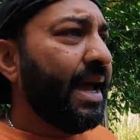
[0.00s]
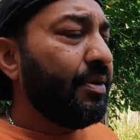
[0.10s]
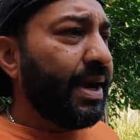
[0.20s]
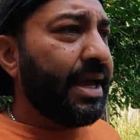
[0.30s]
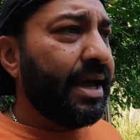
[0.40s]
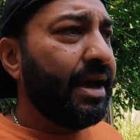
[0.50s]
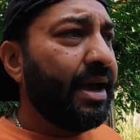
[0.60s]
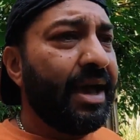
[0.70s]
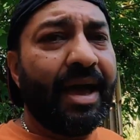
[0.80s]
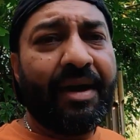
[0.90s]
Anyway,
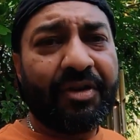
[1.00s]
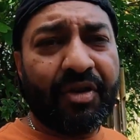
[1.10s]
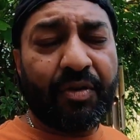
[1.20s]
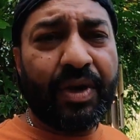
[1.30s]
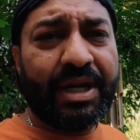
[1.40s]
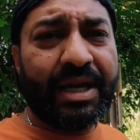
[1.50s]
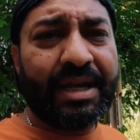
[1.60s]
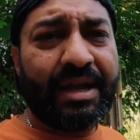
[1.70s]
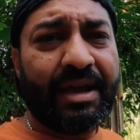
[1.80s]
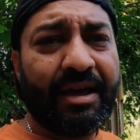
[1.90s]
have a great weekend.